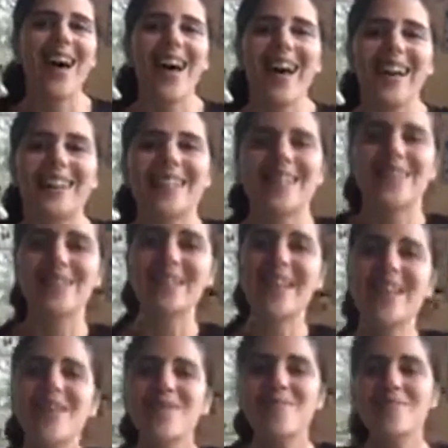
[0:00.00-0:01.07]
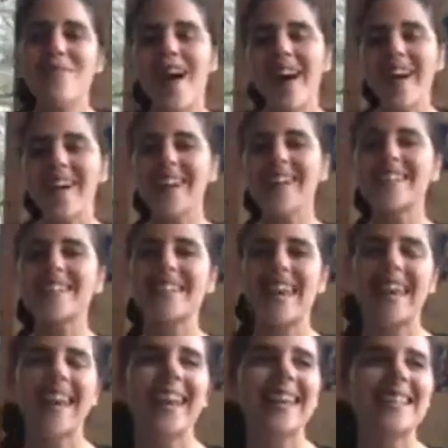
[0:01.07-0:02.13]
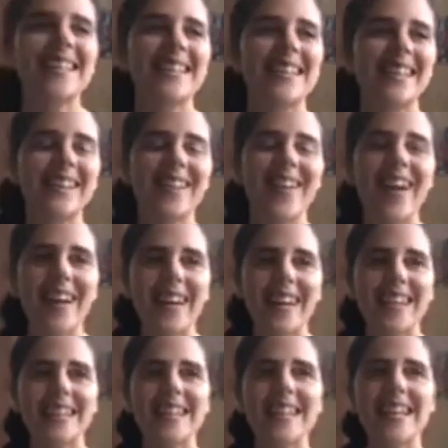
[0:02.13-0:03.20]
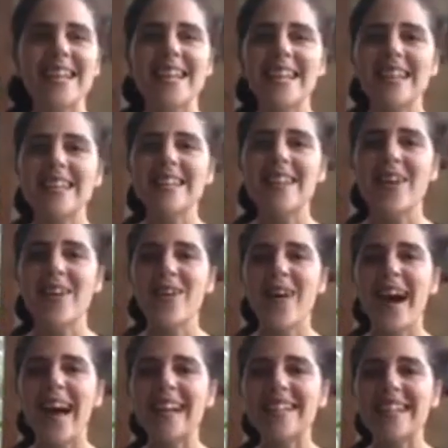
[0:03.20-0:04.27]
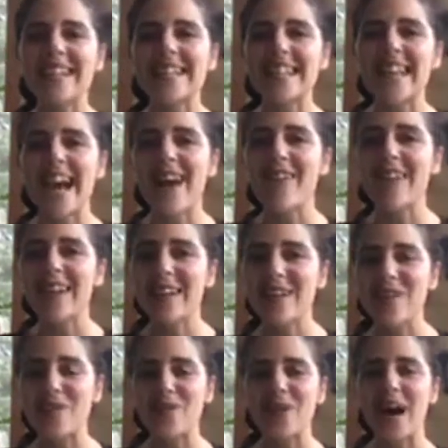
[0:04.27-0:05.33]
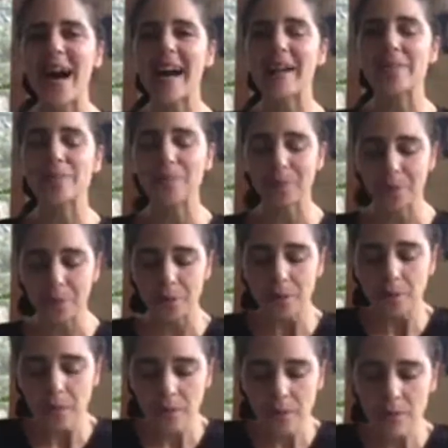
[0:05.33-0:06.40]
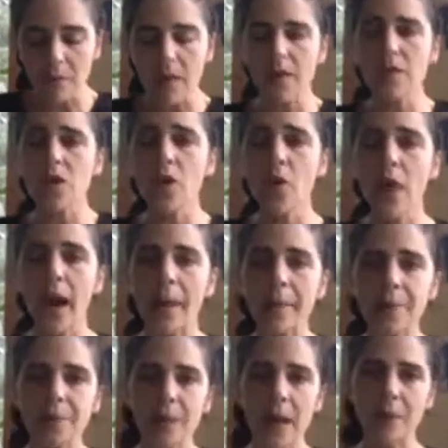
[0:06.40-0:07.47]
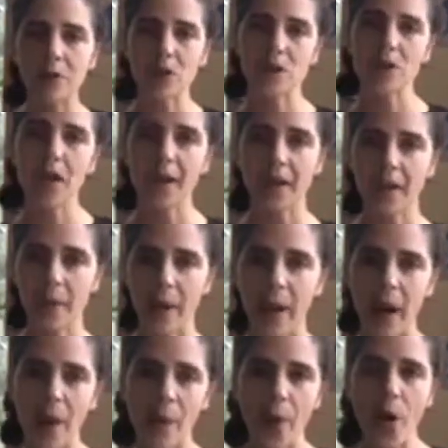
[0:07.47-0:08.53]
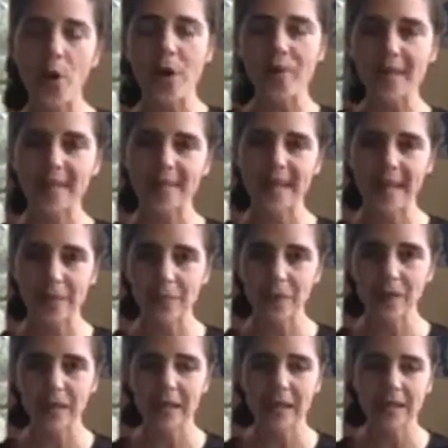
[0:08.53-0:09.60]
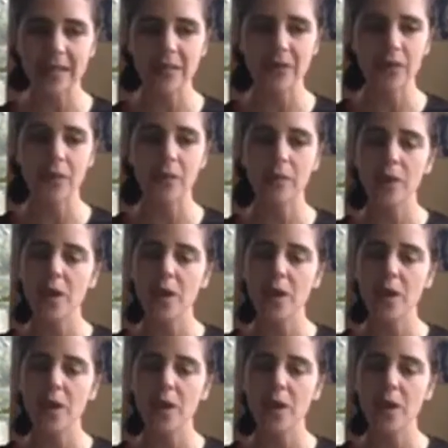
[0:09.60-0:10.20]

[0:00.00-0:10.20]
except Mars and Uranus. So hi Jessie, how are you? So I'm just talking about how potent this time period is for